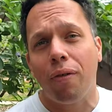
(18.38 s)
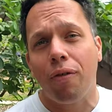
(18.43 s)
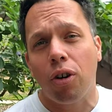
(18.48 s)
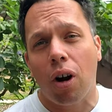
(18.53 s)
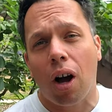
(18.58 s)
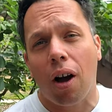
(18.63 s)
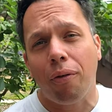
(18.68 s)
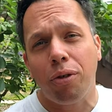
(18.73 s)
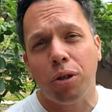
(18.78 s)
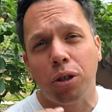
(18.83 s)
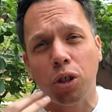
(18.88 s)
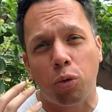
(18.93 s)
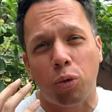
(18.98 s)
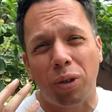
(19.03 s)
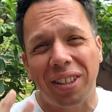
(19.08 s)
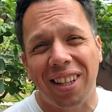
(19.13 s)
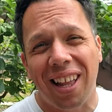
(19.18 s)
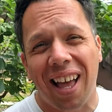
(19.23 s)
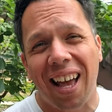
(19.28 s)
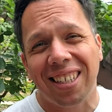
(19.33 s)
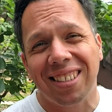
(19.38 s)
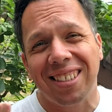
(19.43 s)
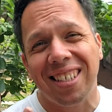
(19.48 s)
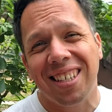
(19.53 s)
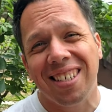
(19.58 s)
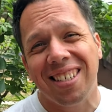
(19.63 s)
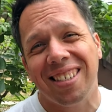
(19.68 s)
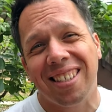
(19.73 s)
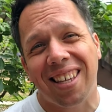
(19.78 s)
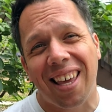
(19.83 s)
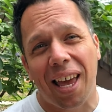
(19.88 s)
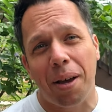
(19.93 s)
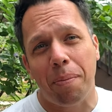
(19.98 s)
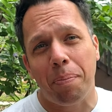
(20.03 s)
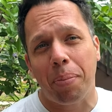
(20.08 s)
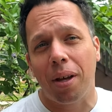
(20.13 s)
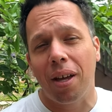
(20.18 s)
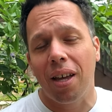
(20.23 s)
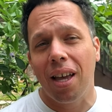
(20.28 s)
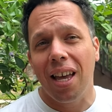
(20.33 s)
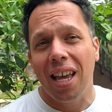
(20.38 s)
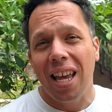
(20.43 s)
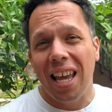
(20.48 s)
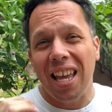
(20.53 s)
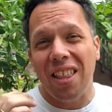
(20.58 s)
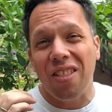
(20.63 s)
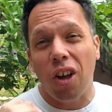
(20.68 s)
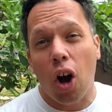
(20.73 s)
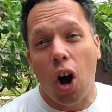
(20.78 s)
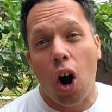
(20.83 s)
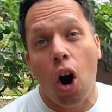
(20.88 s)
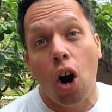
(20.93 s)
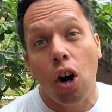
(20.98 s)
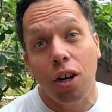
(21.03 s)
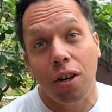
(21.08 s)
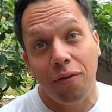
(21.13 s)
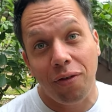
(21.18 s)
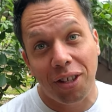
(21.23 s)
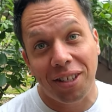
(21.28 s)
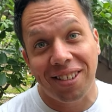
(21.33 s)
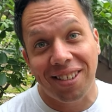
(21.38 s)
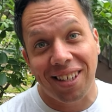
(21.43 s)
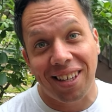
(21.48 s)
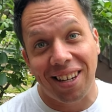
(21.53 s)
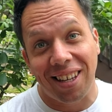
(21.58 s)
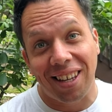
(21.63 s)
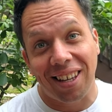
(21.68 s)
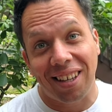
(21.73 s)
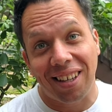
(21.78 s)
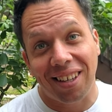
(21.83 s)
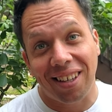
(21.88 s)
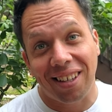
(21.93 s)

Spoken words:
River offers a relaxing escape in the heart of the city.